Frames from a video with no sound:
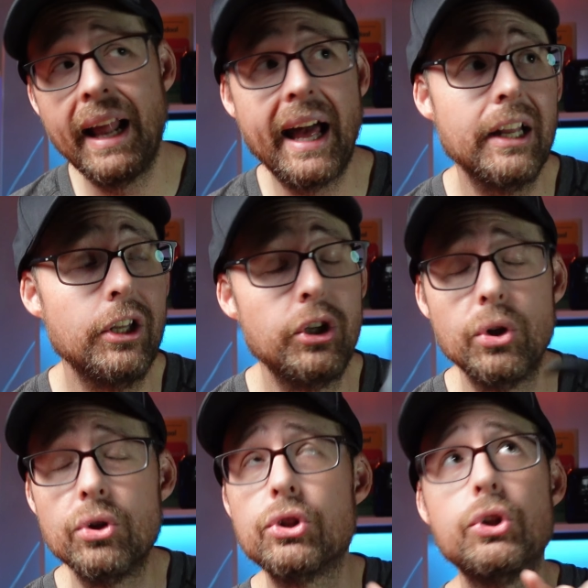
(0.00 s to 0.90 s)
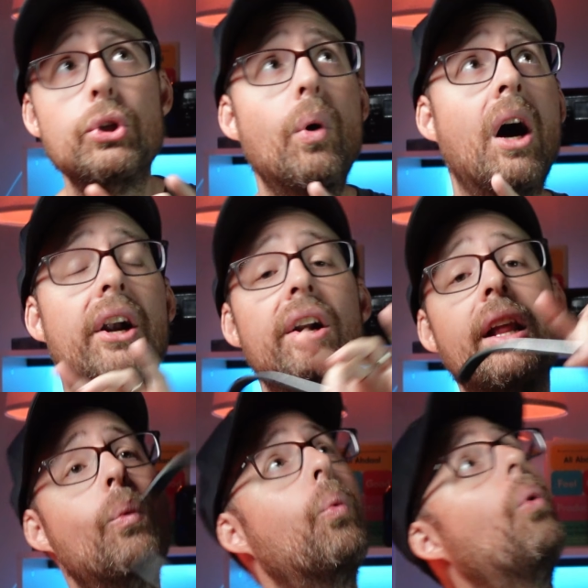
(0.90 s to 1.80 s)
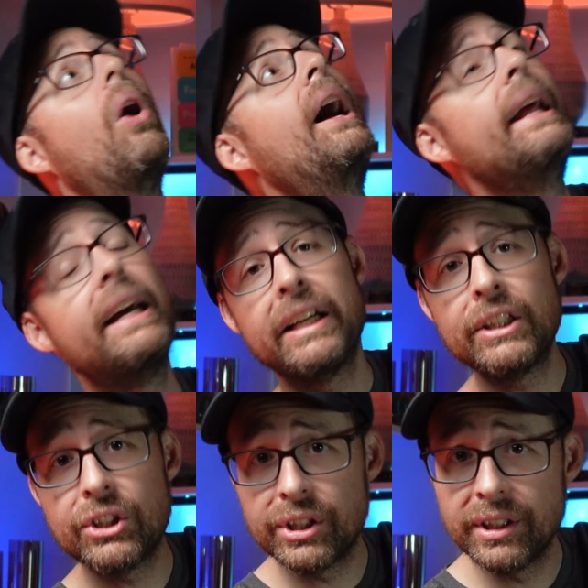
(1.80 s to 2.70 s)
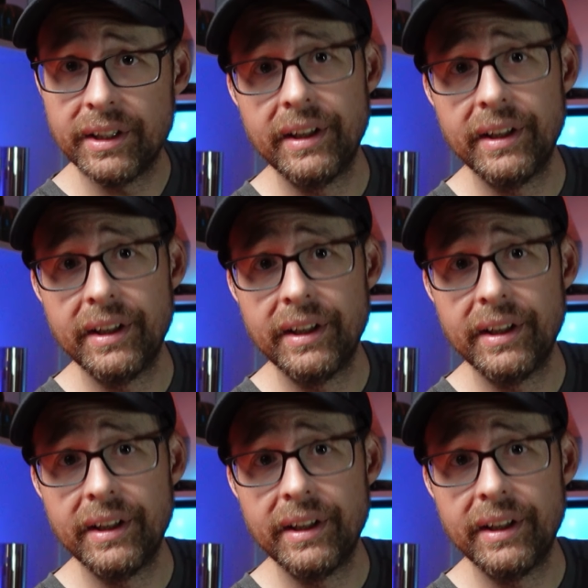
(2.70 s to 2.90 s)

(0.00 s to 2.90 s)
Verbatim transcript: at a huge 201-inch